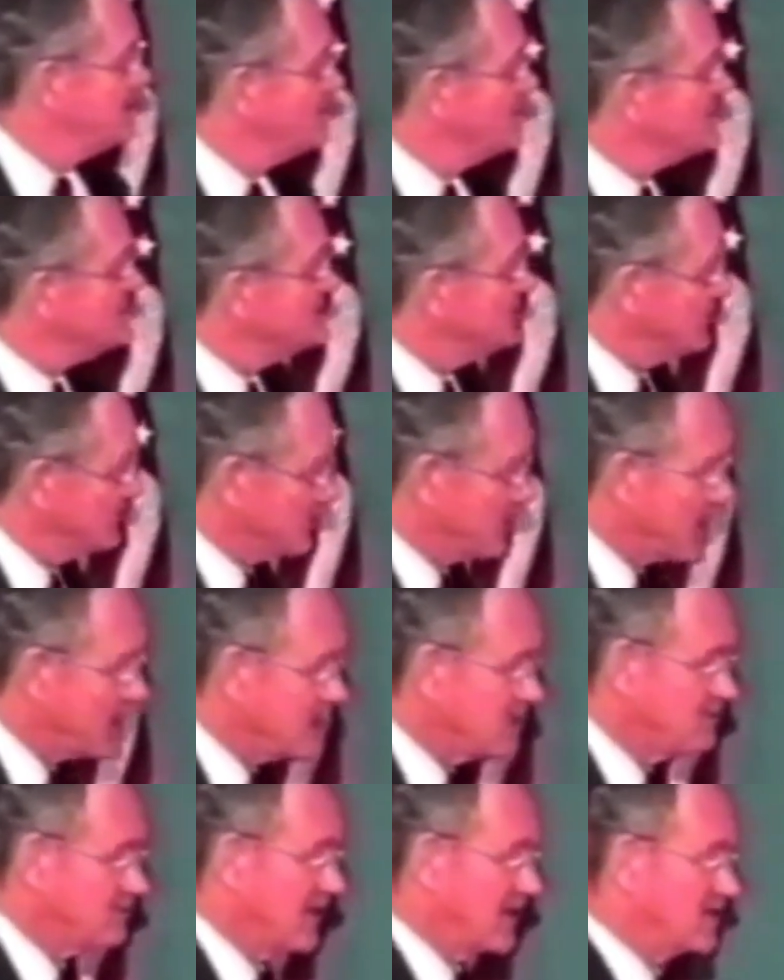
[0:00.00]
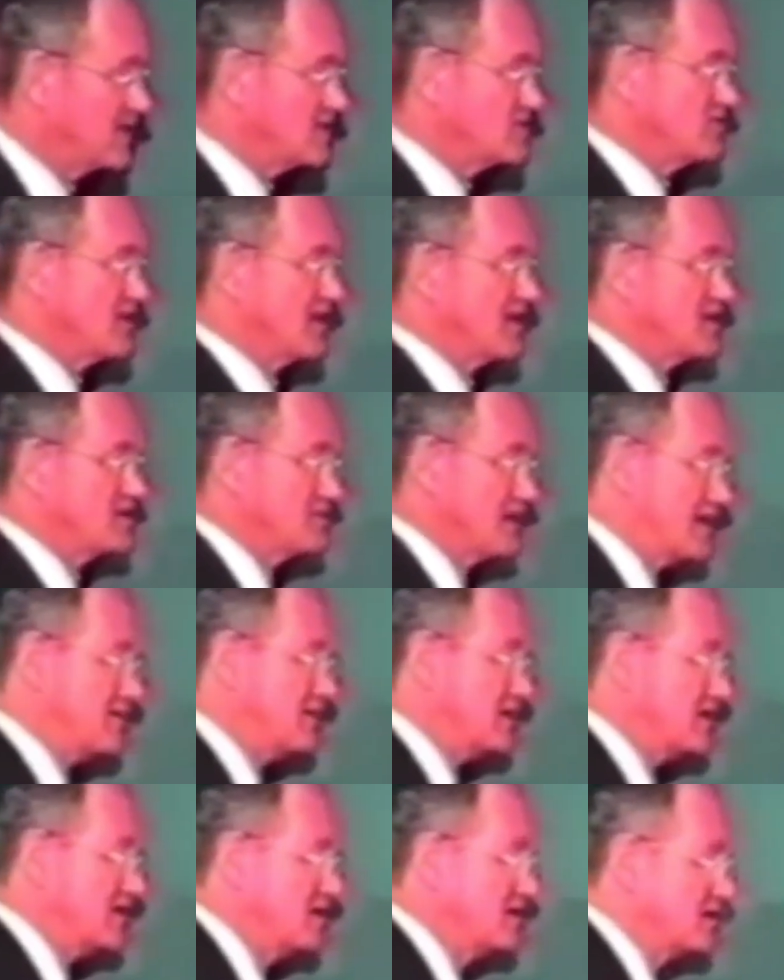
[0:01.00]
The reason that we're talking about it is because
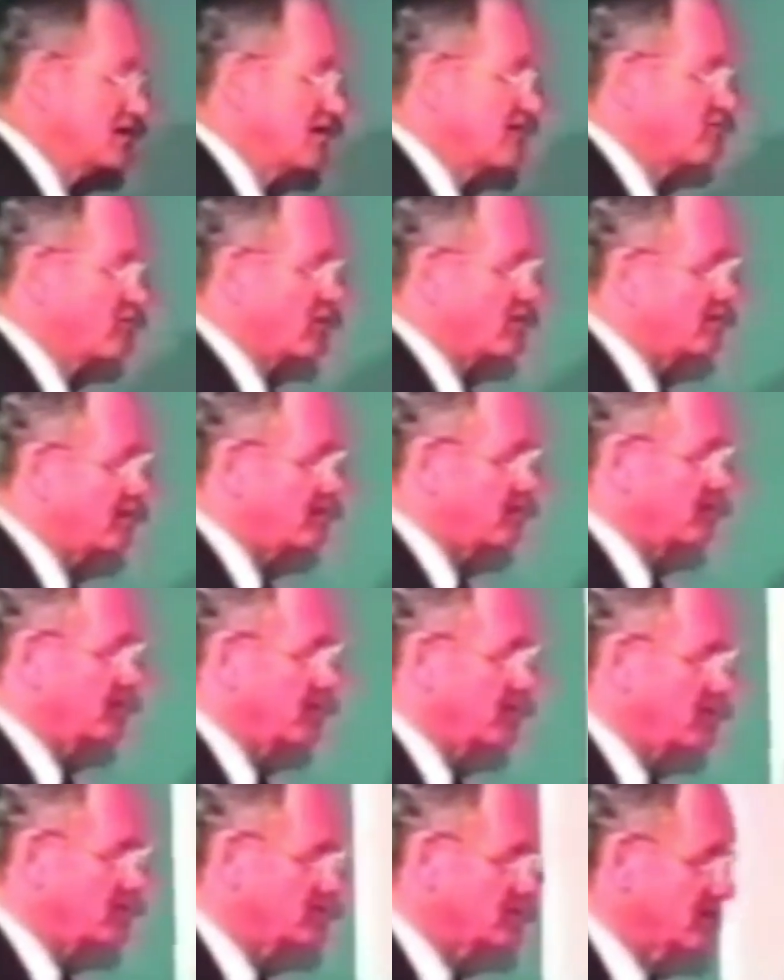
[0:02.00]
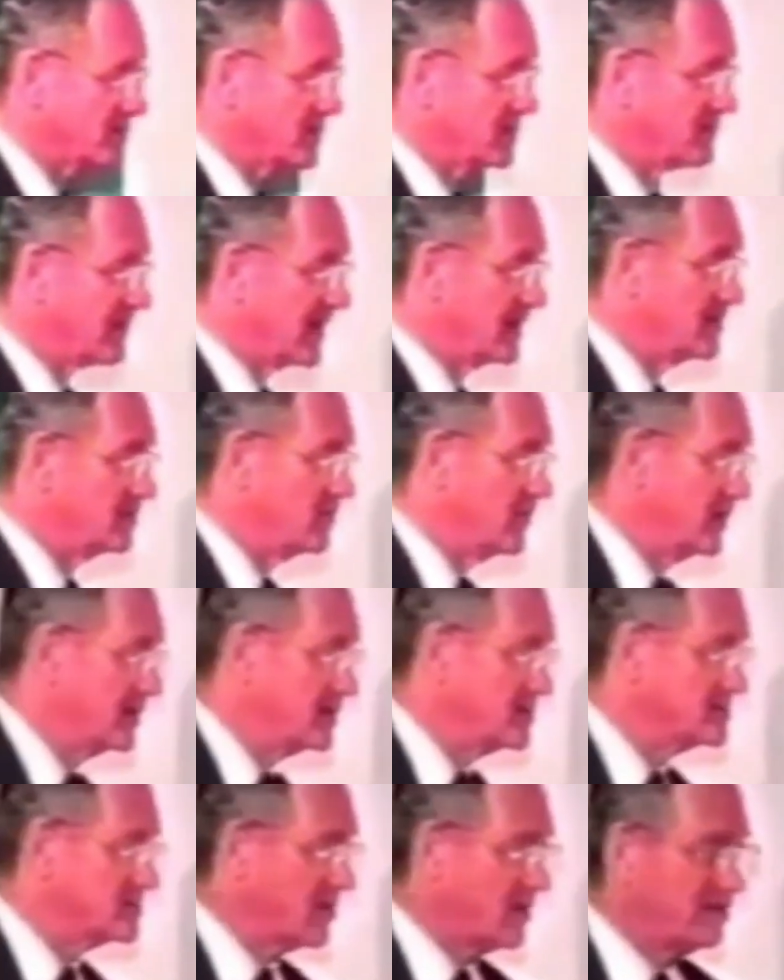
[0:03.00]
maybe if more people know something about it, we
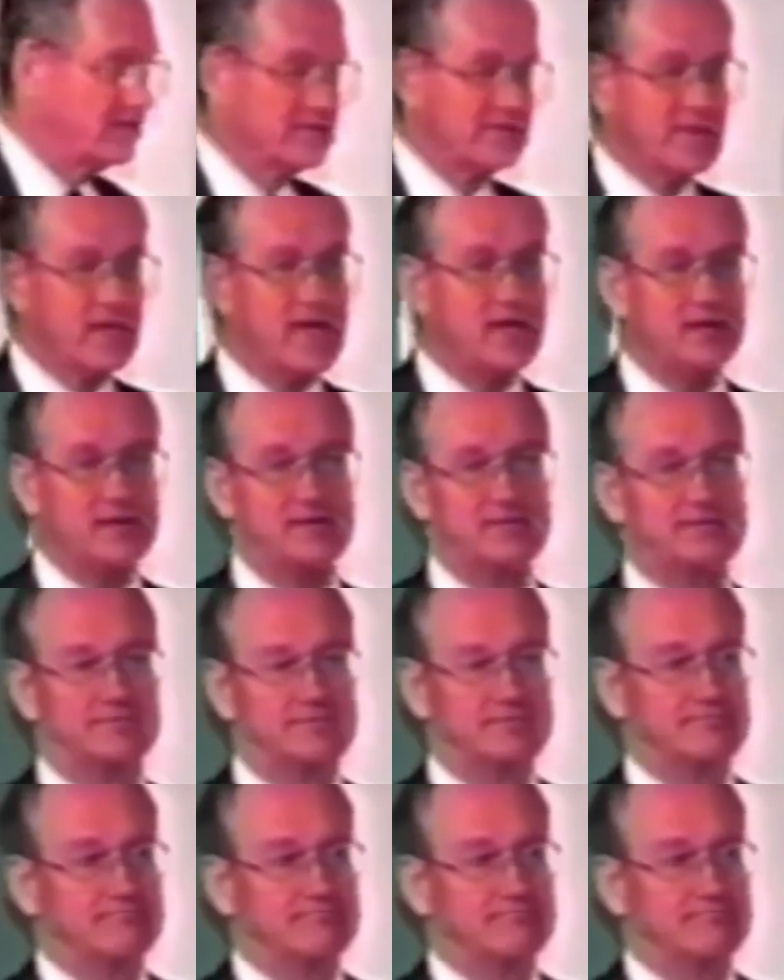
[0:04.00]
can solve the problem.